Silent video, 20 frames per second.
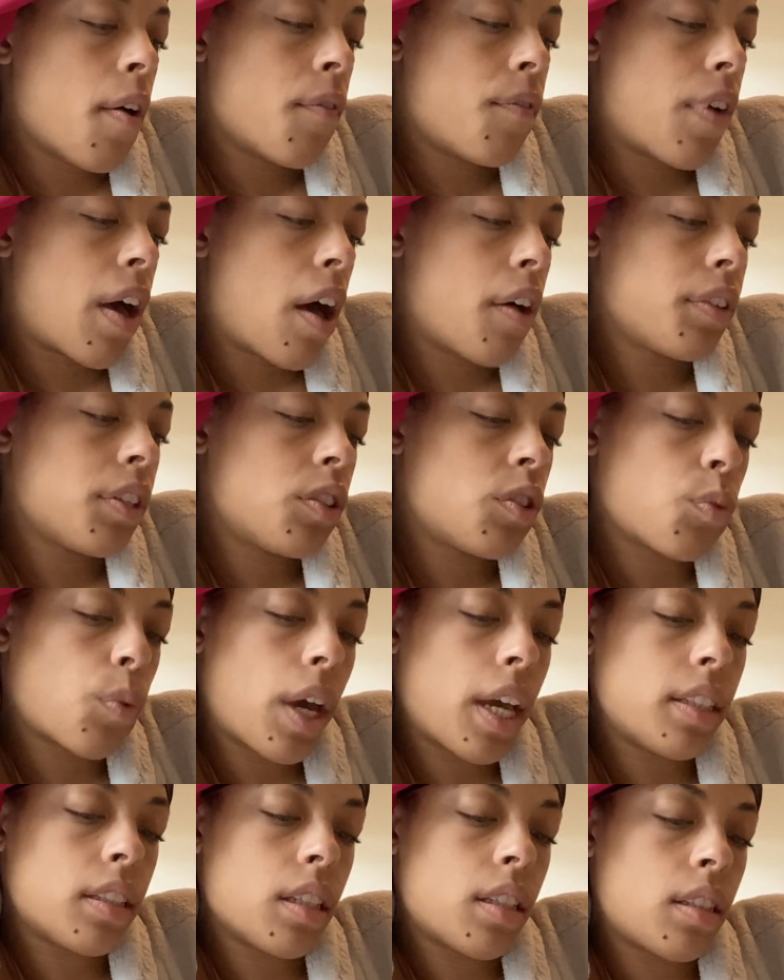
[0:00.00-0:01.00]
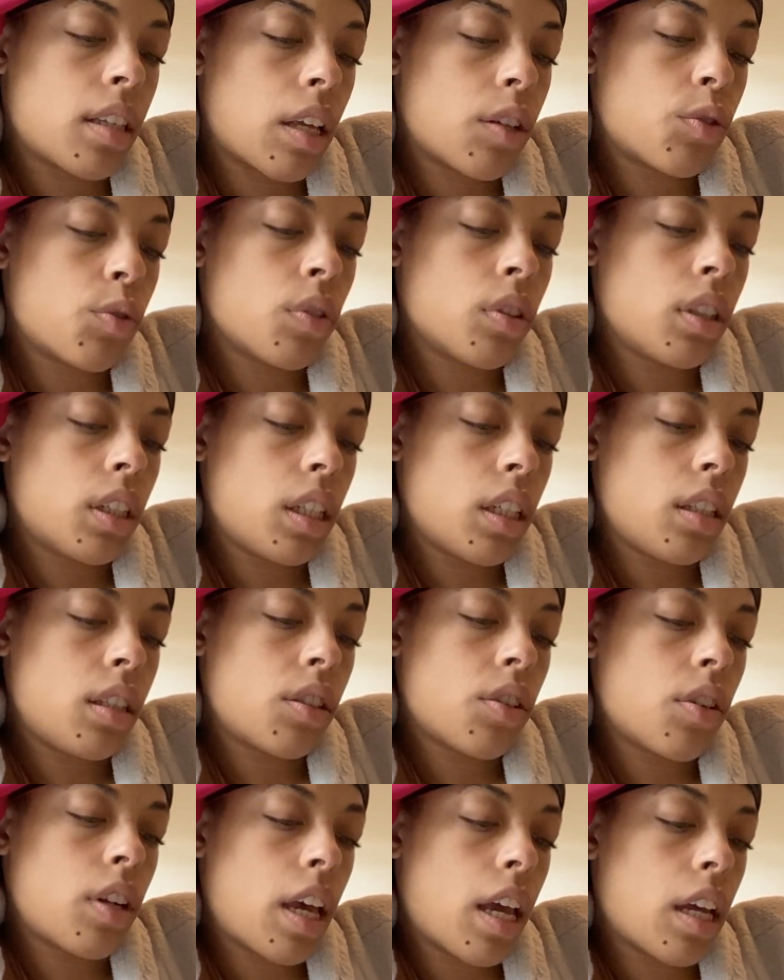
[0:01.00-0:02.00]
found its way to Central and
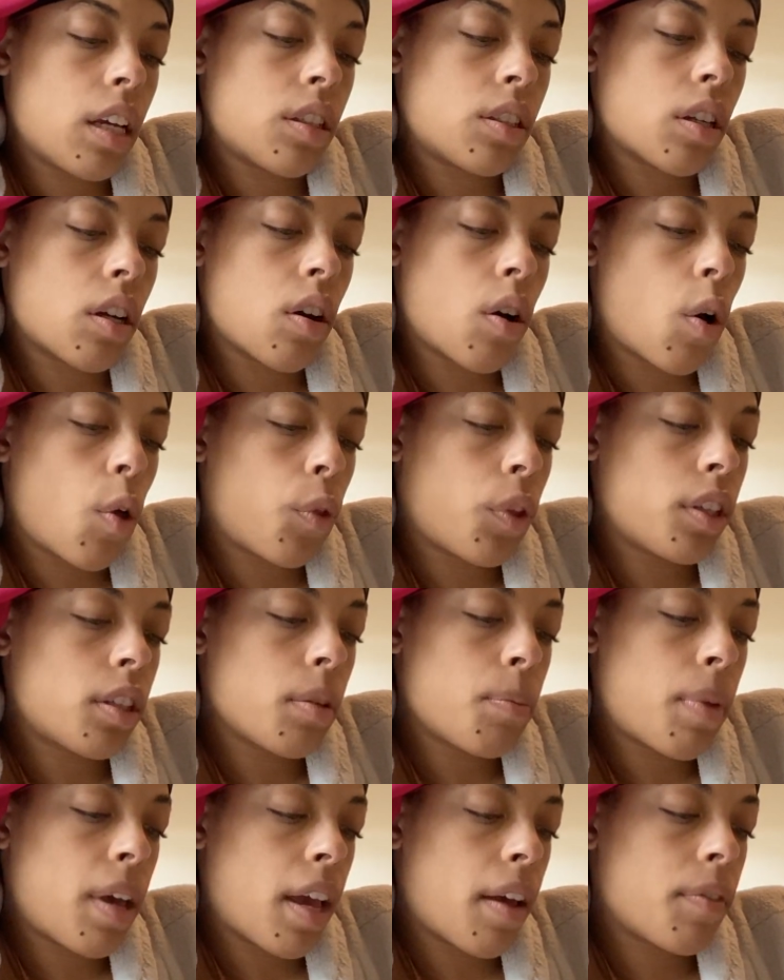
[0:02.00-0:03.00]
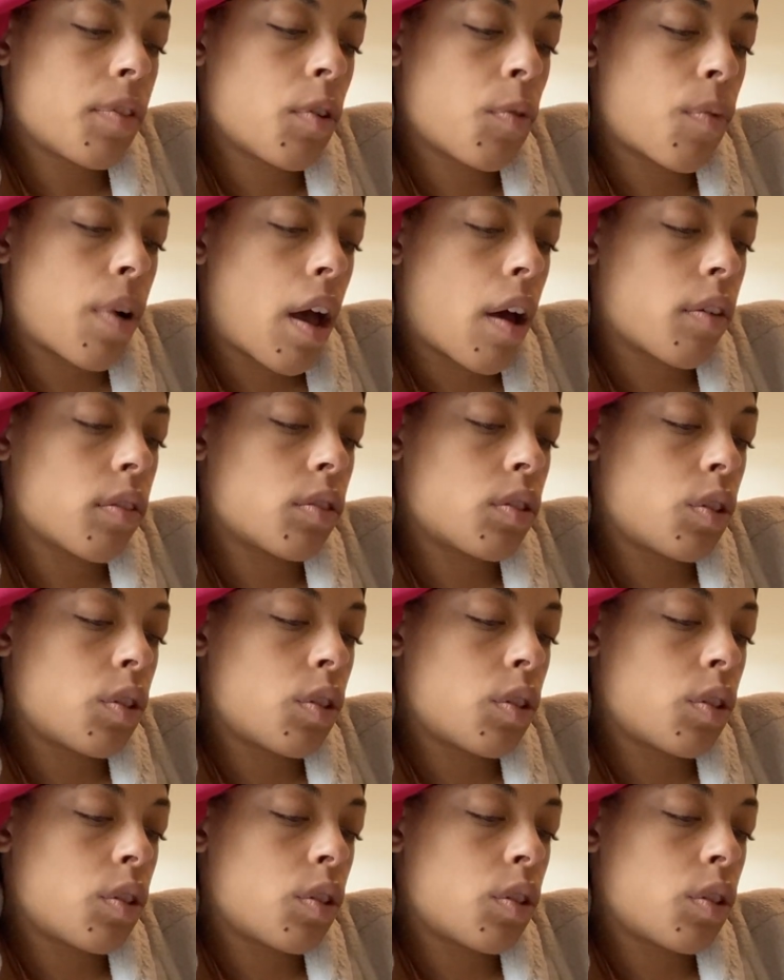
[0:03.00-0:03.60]
Eastern Asia only to pave the route